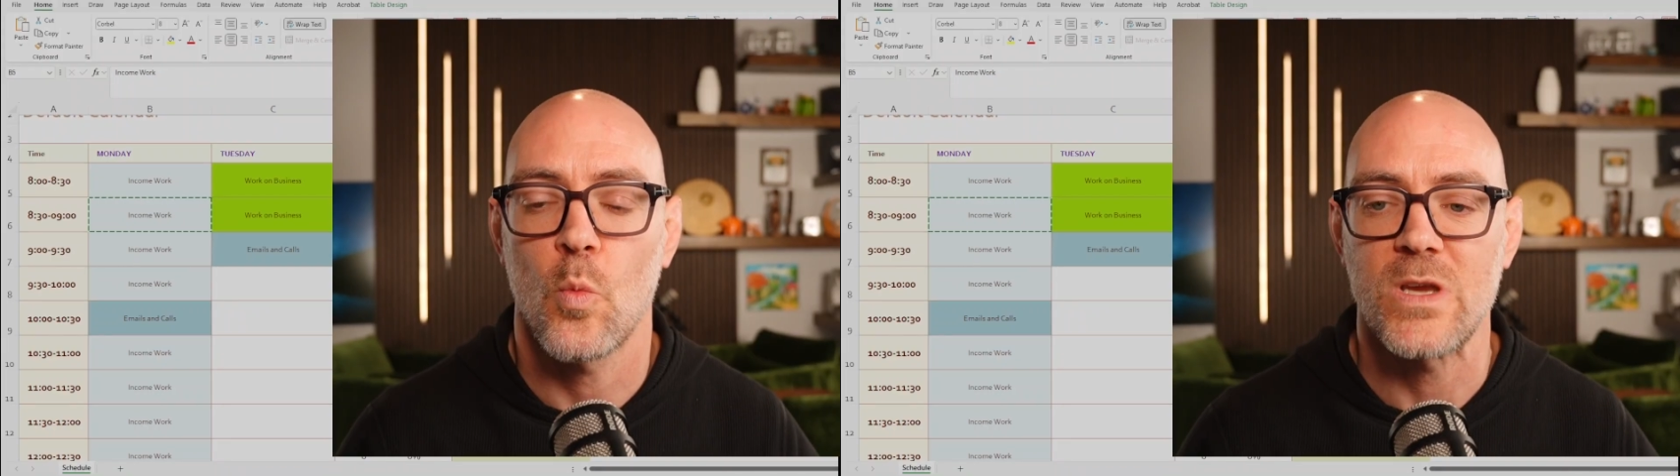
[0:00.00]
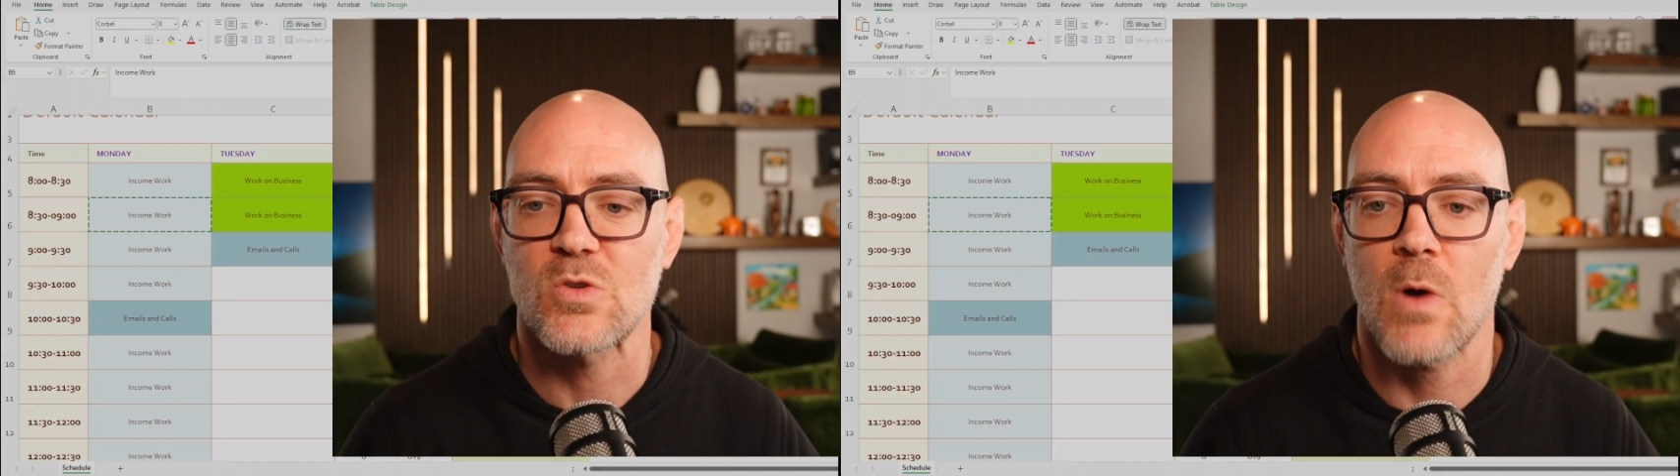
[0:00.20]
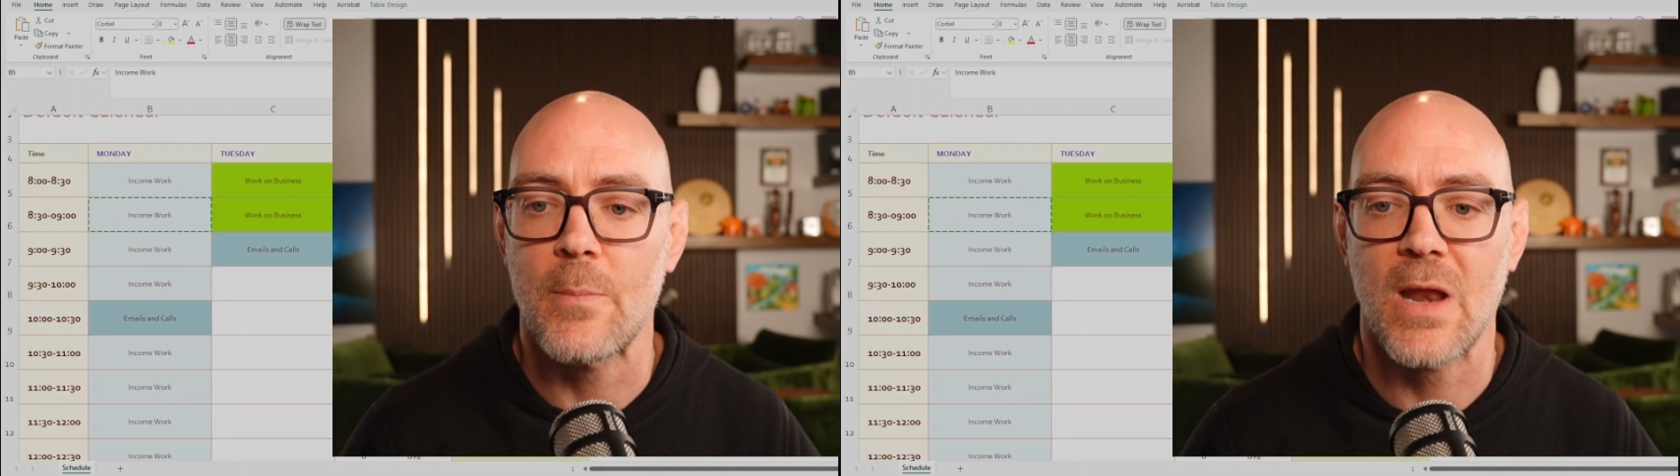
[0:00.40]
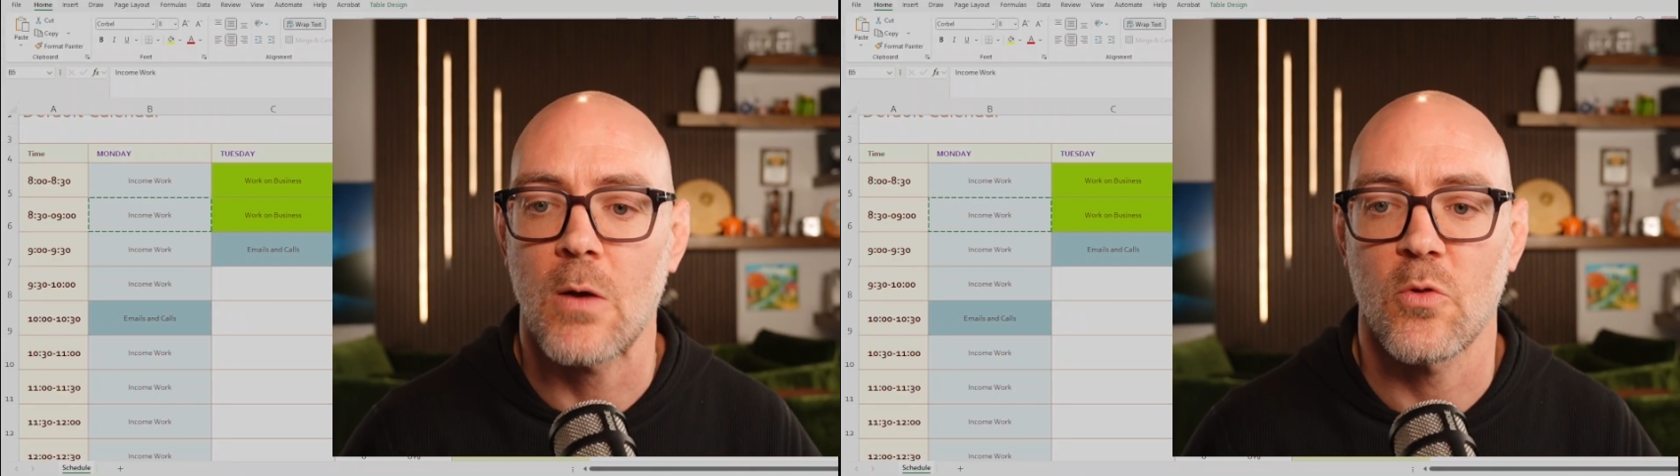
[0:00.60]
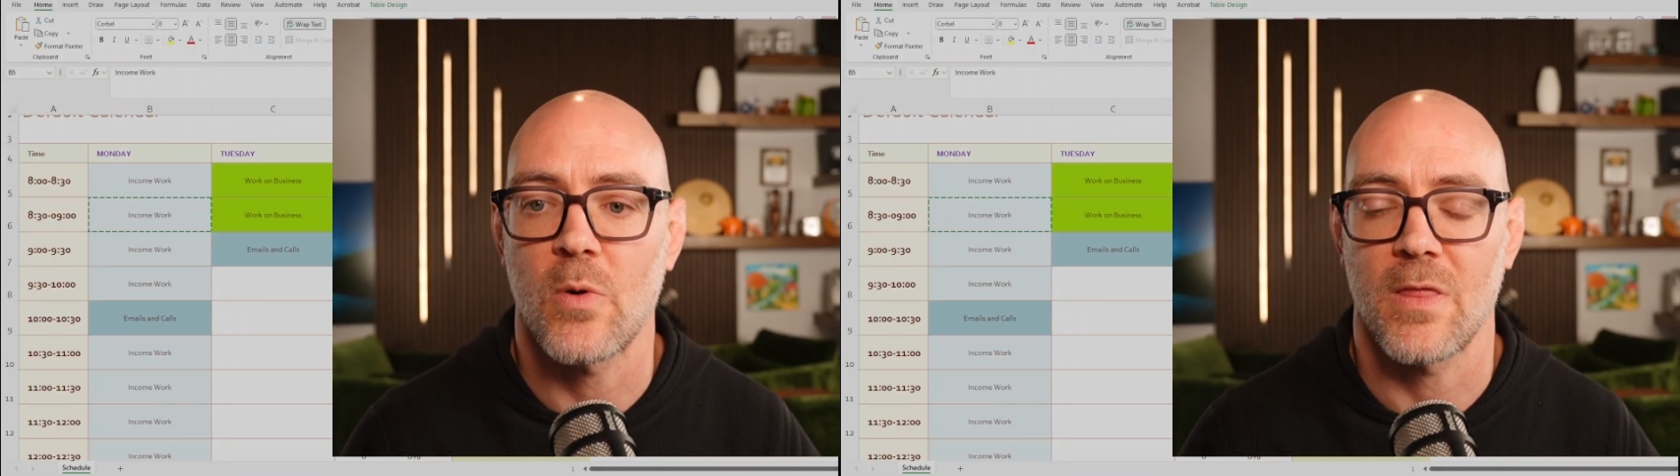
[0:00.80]
we swap it
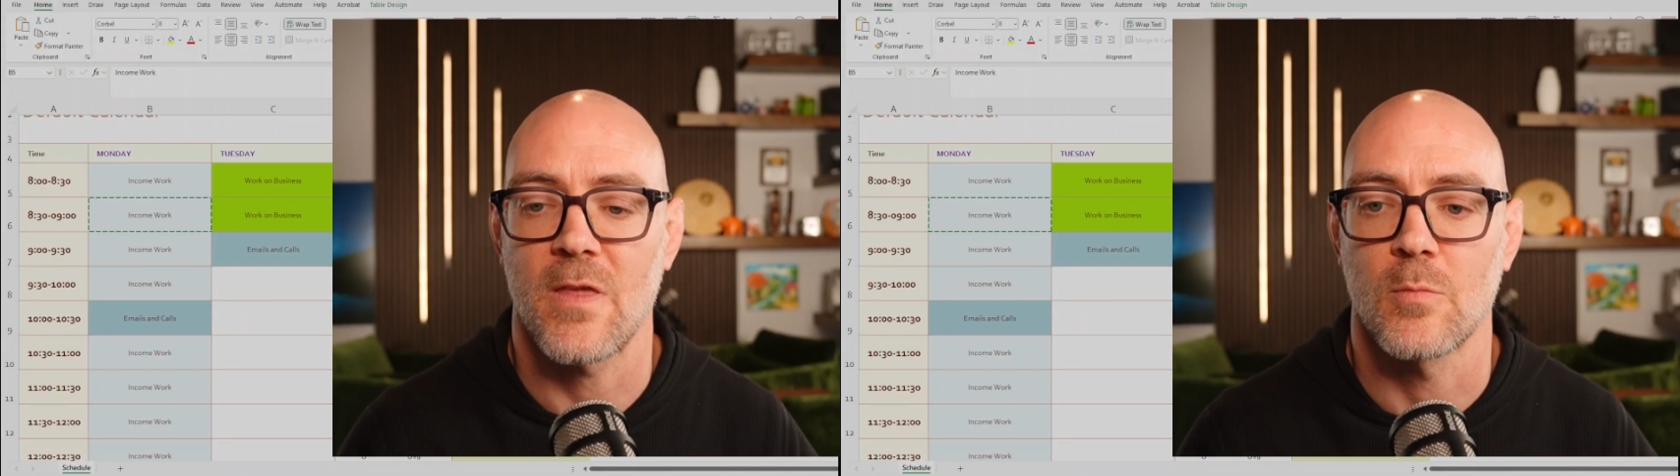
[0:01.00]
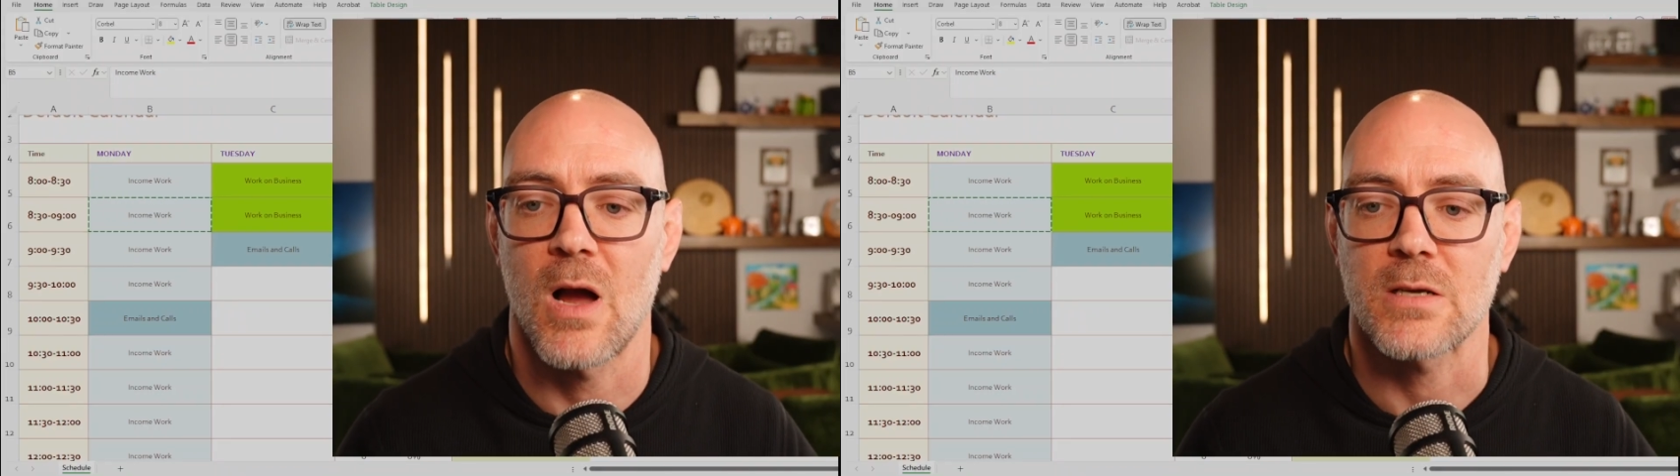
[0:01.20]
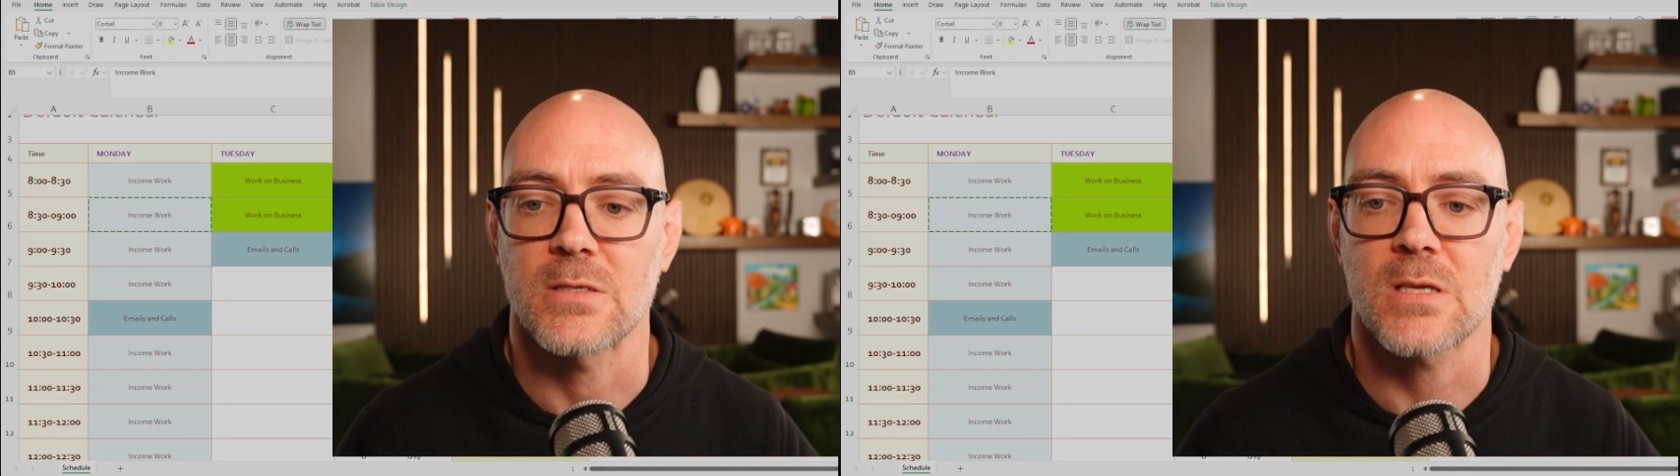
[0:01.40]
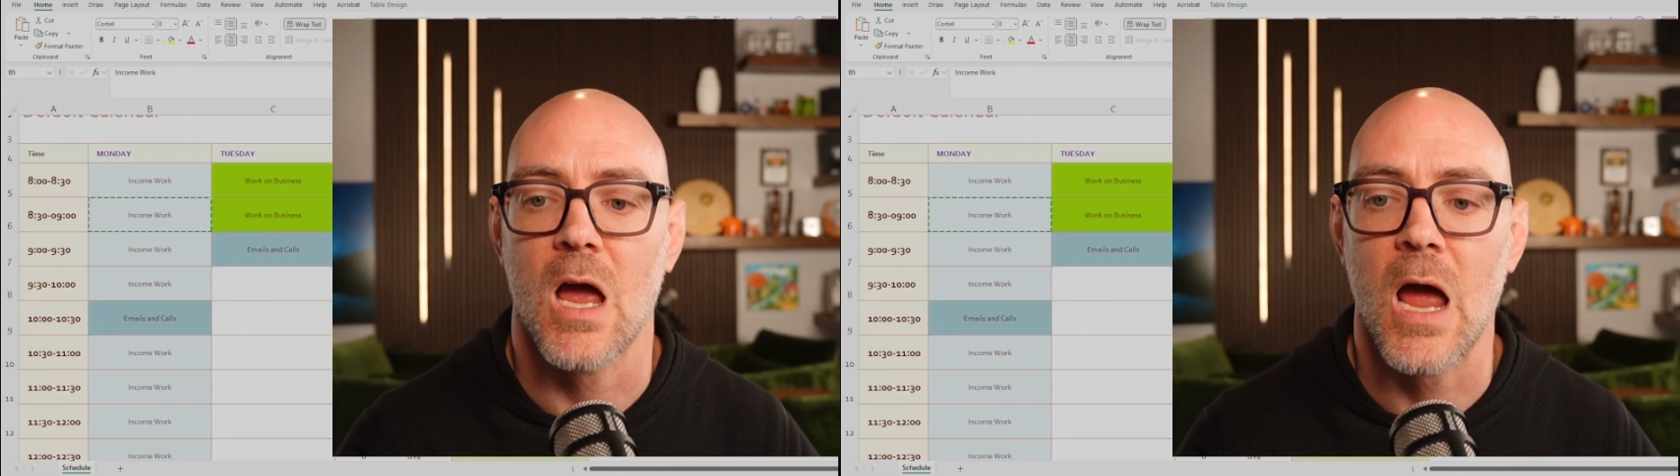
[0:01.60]
out with one of the other boxes.